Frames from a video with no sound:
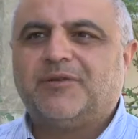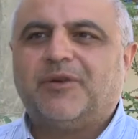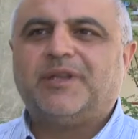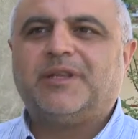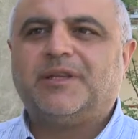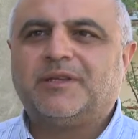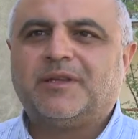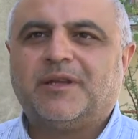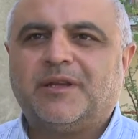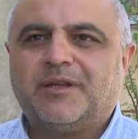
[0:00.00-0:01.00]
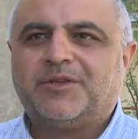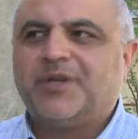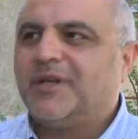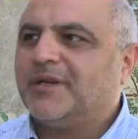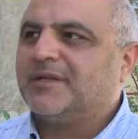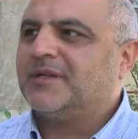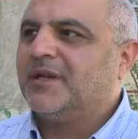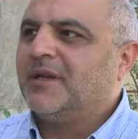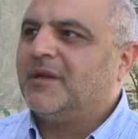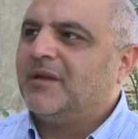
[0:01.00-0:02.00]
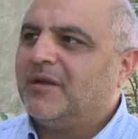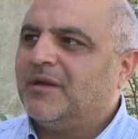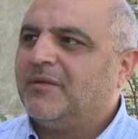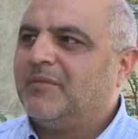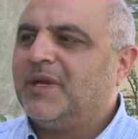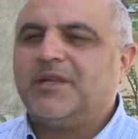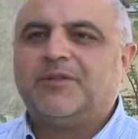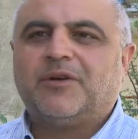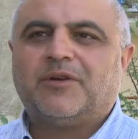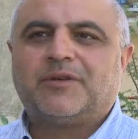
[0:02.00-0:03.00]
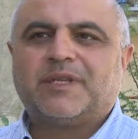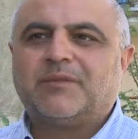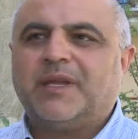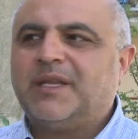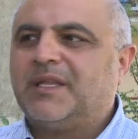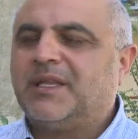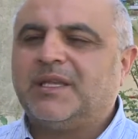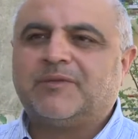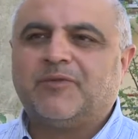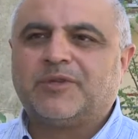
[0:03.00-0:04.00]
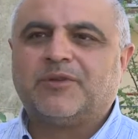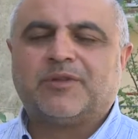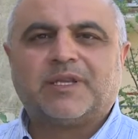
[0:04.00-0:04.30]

no any chairs, many doors and many things was not